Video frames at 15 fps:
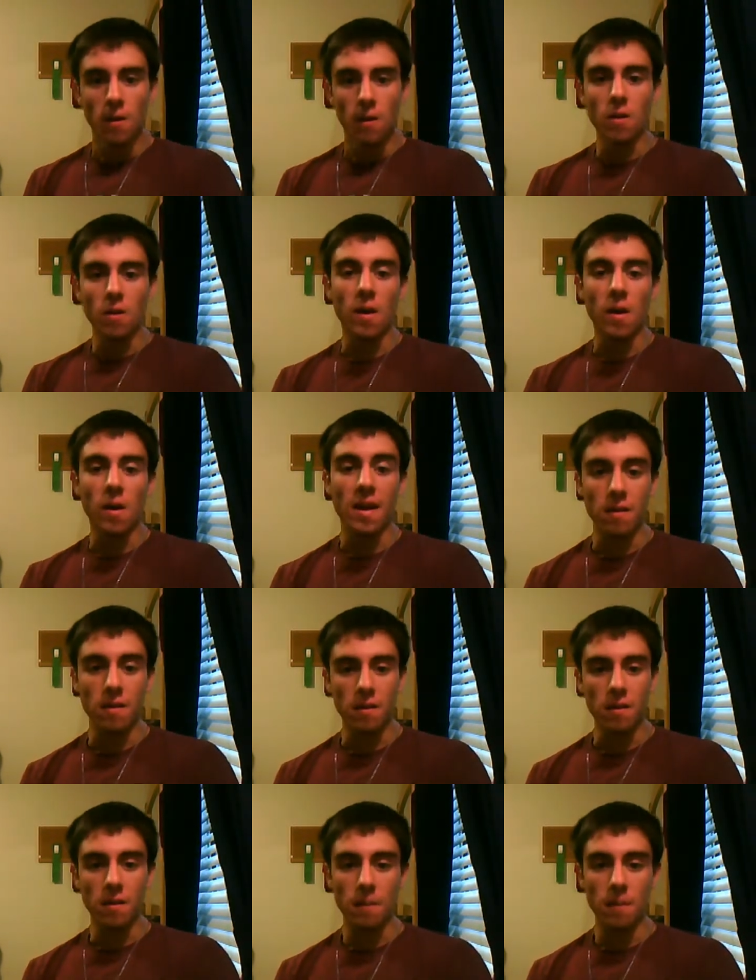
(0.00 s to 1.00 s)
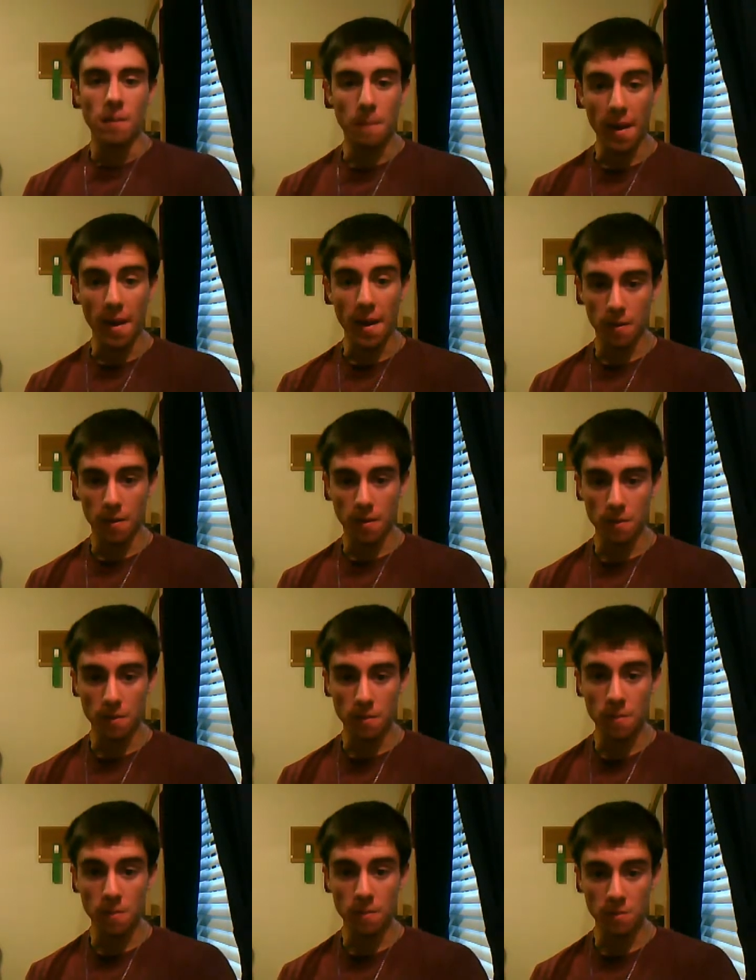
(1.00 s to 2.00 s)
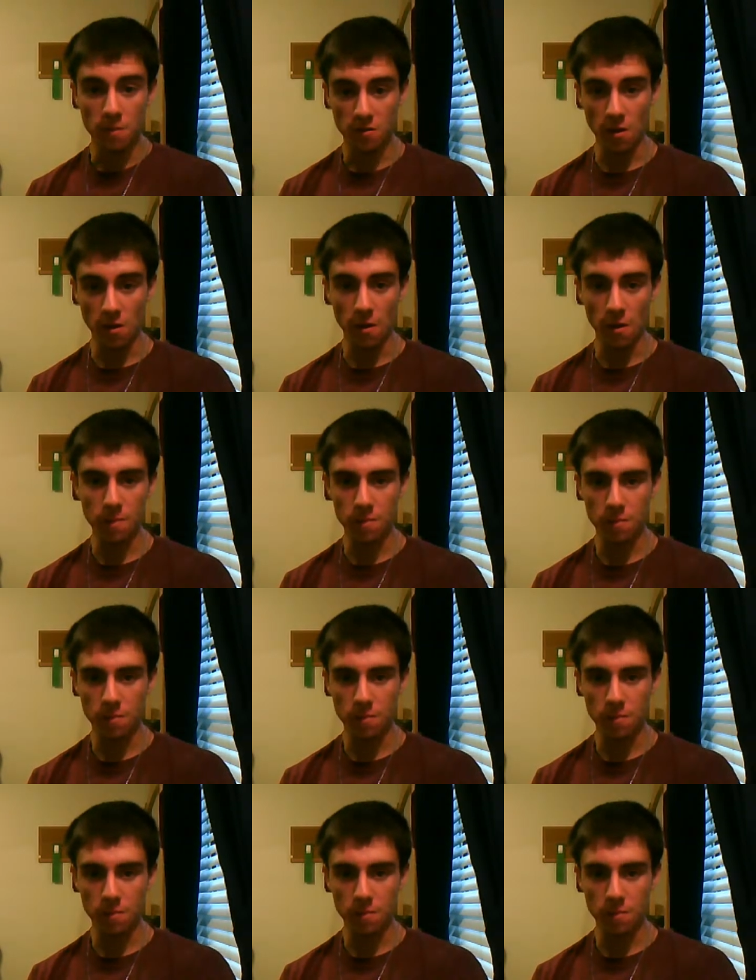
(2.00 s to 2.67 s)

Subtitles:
go ahead and make some.